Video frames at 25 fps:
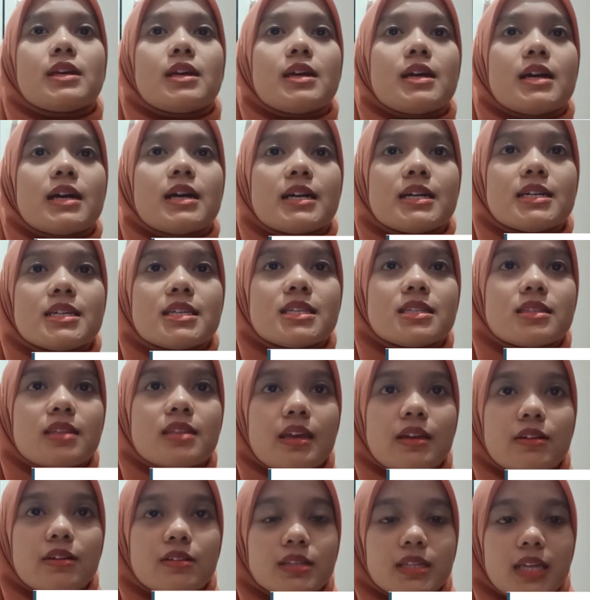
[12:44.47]
A
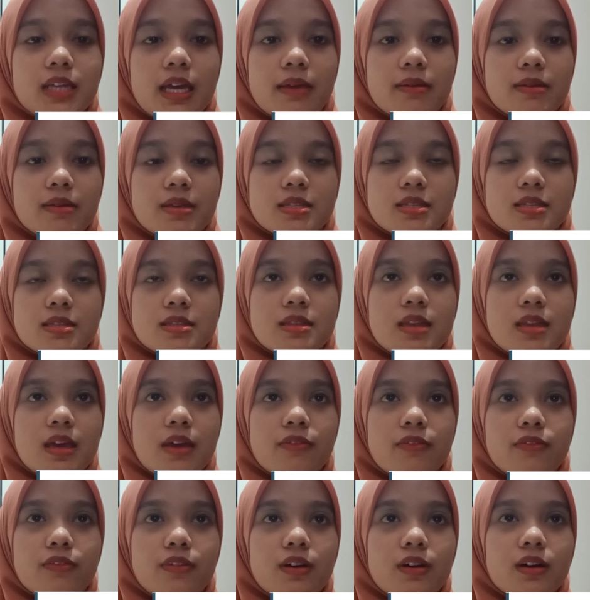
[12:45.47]
stereotype is
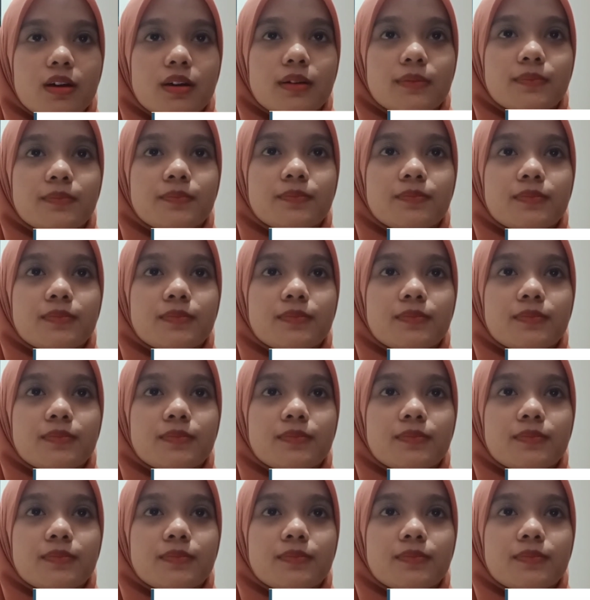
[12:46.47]
therefore